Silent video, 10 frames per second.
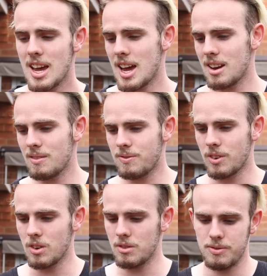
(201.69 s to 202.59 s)
And
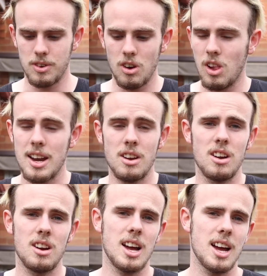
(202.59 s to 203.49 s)
for all I
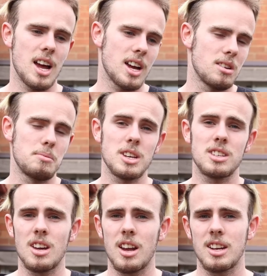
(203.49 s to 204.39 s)
know, I could be
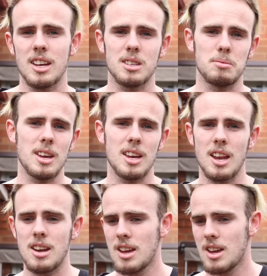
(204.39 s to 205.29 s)
starting next
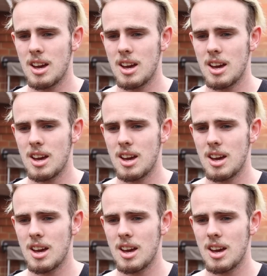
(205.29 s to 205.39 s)
weekend.